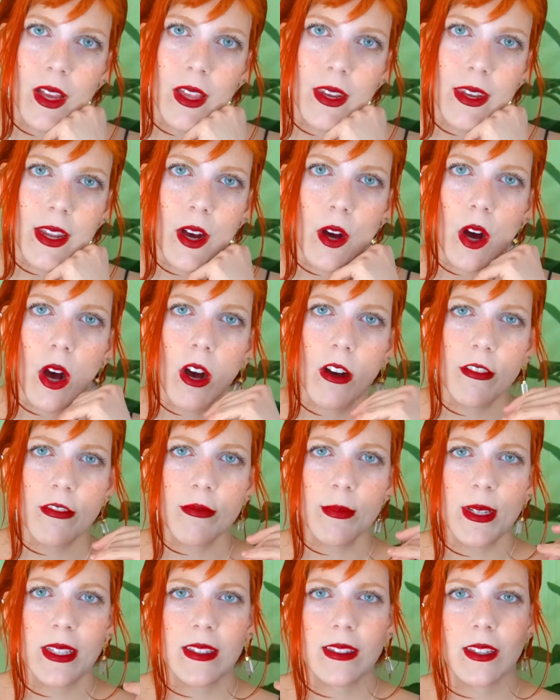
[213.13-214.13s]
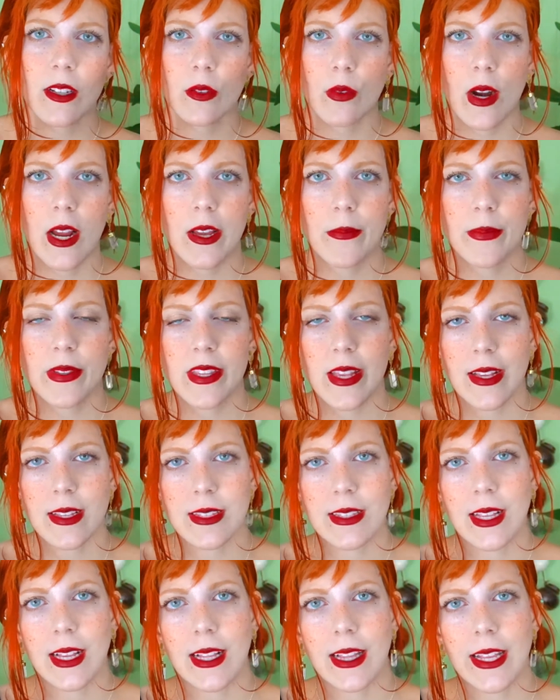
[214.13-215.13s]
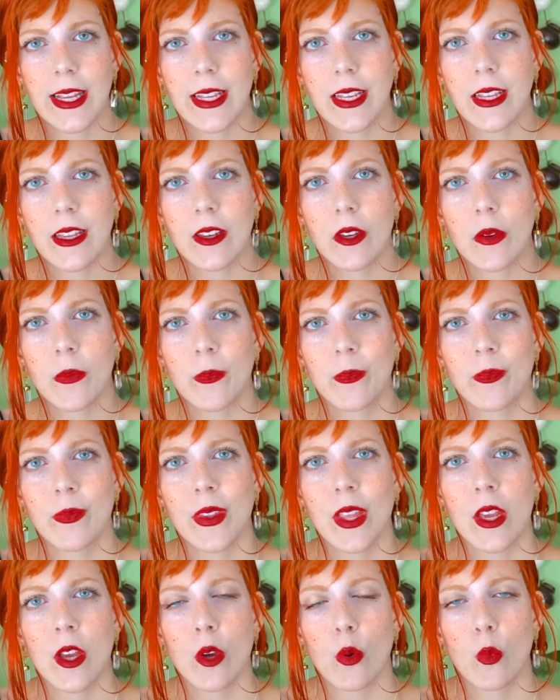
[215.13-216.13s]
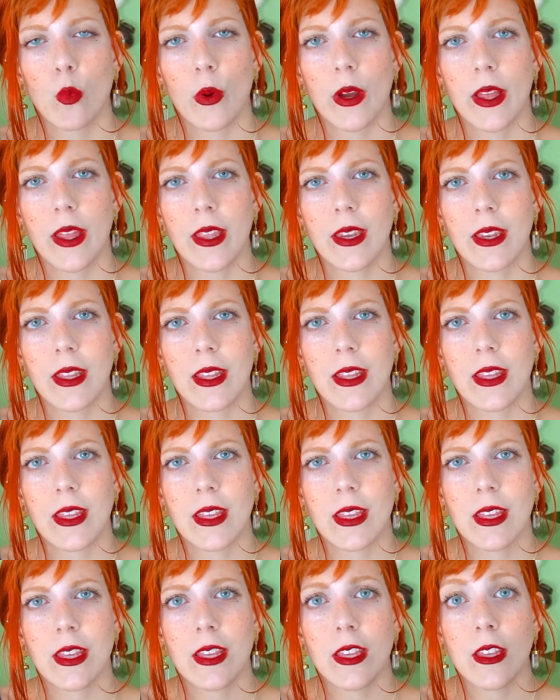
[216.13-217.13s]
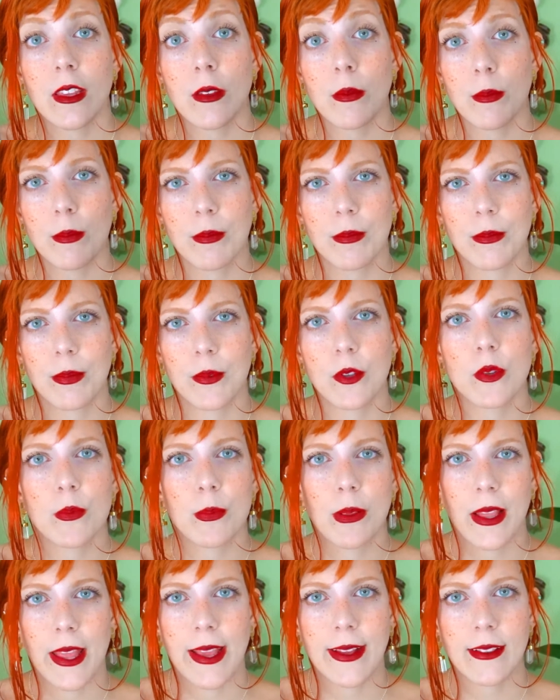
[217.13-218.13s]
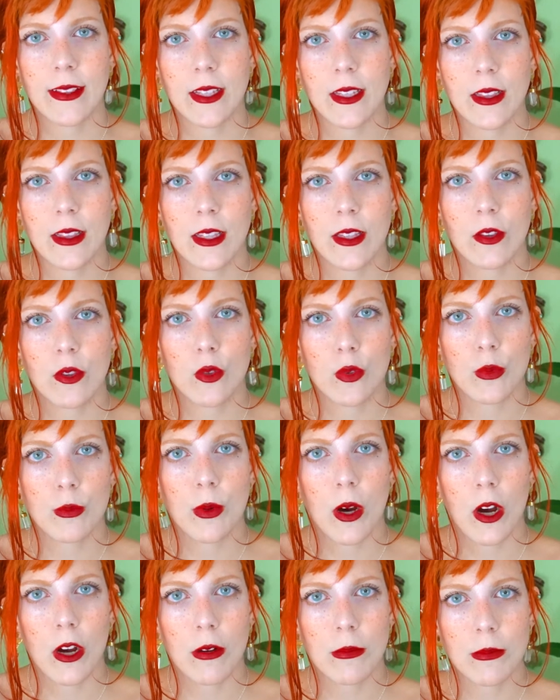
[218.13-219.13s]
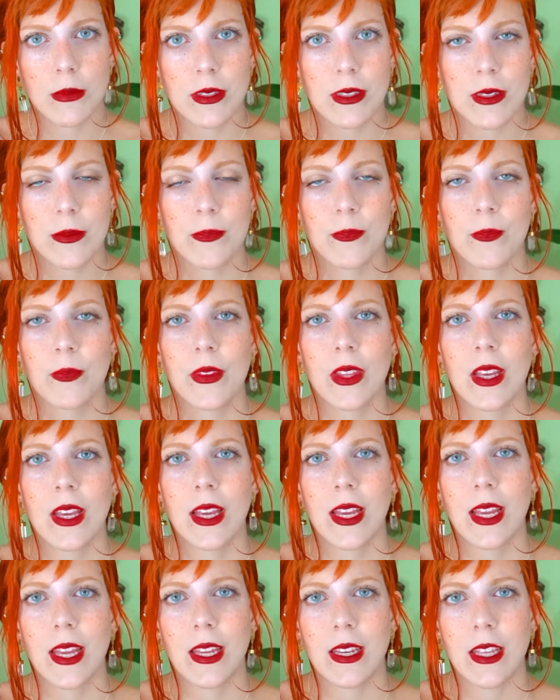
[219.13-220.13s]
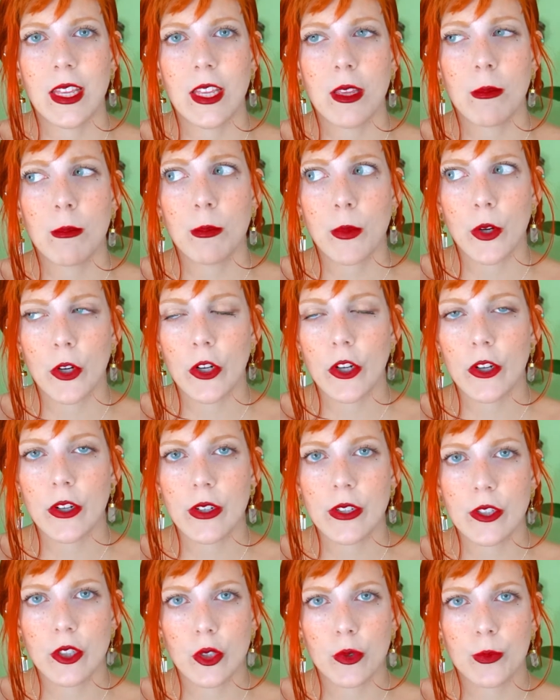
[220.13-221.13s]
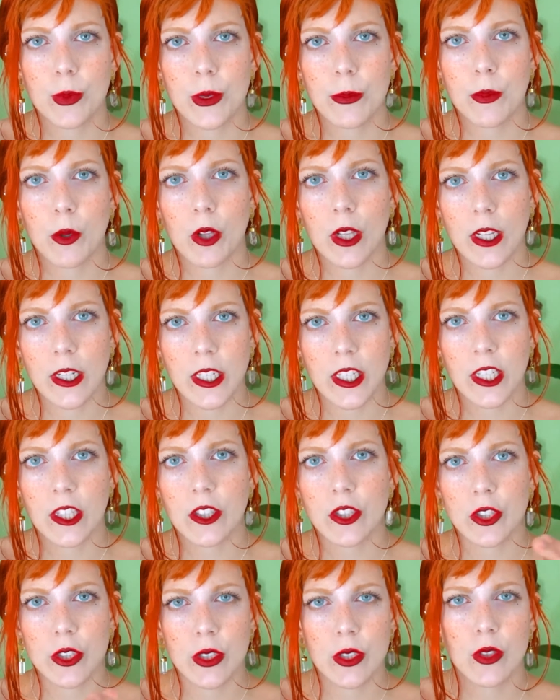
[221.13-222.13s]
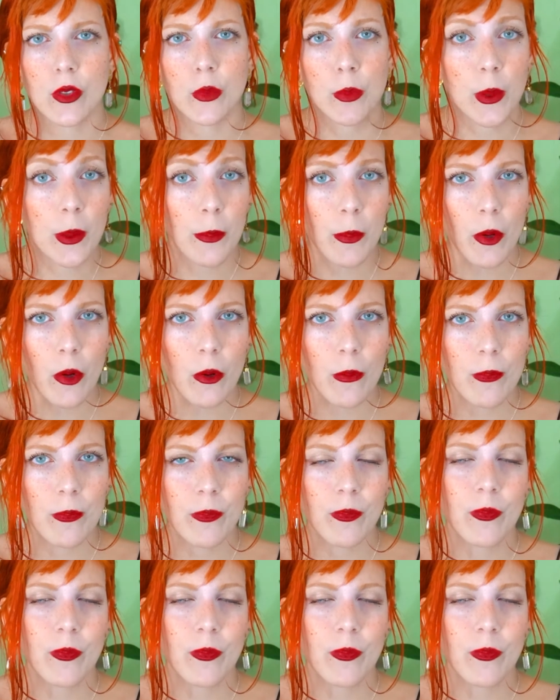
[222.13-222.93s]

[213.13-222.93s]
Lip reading: Now, Hofmann's crimes escalated when he planted the 2 bombs and he murdered 2 people and injured 2 people.